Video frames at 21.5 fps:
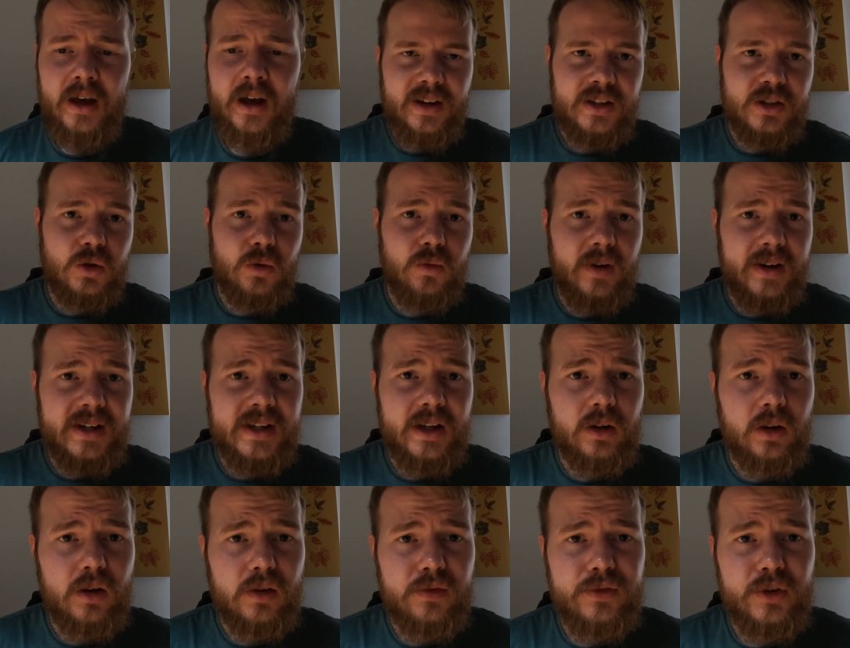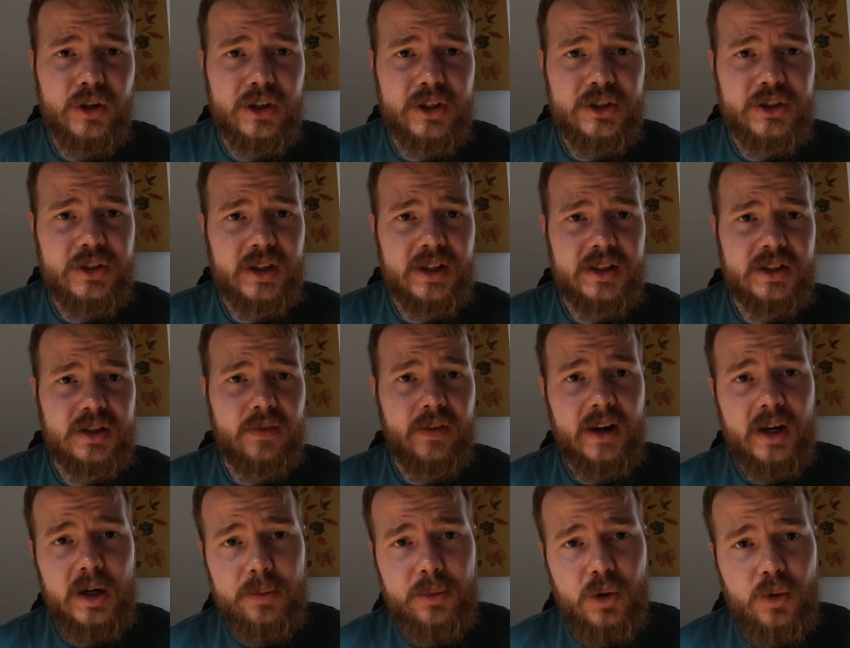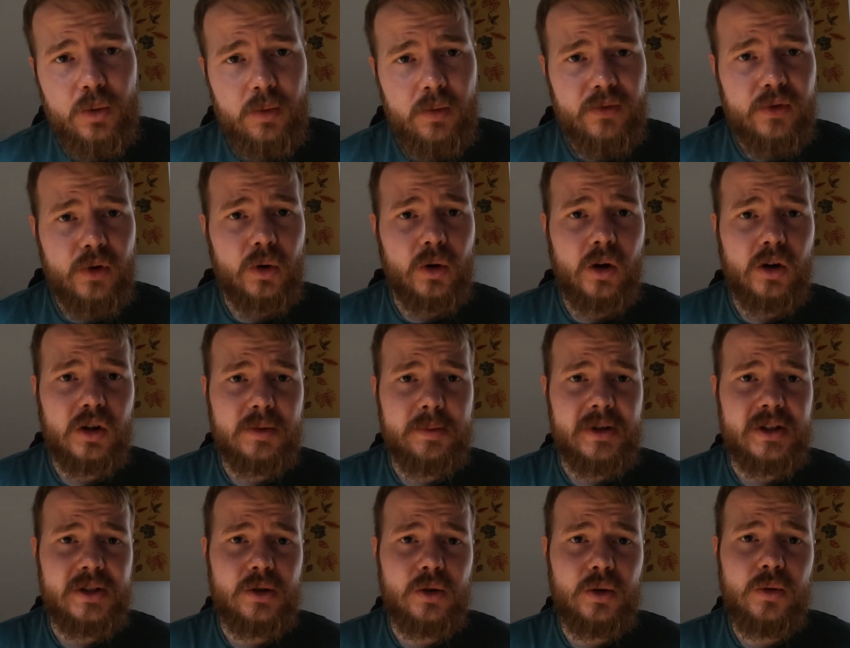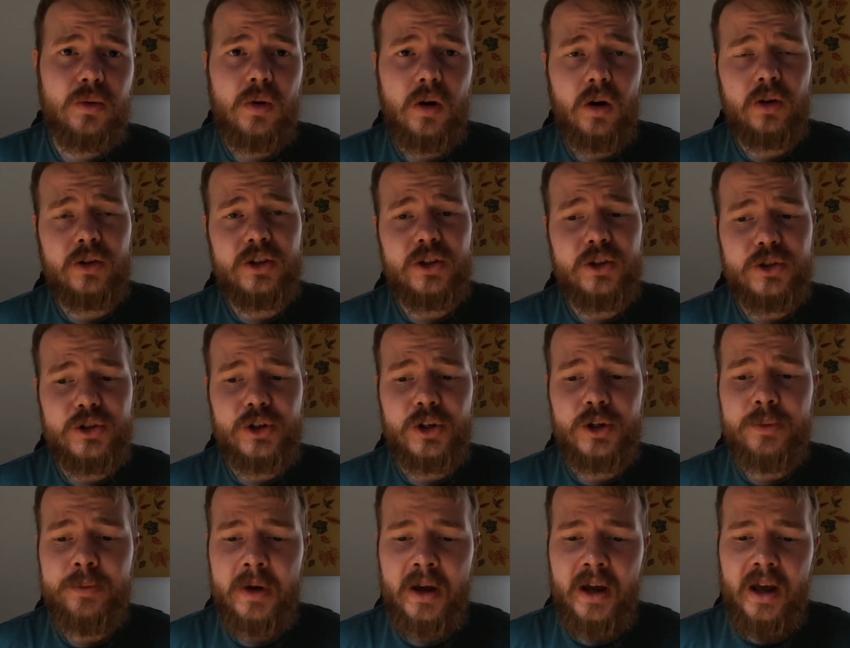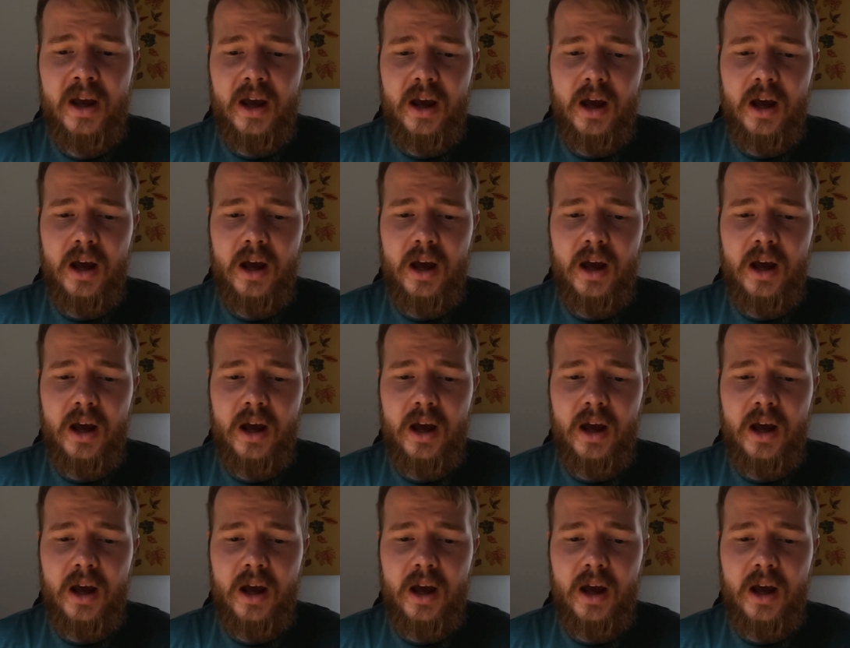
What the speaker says: There's already a lot of footage that is available for the hospital on YouTube.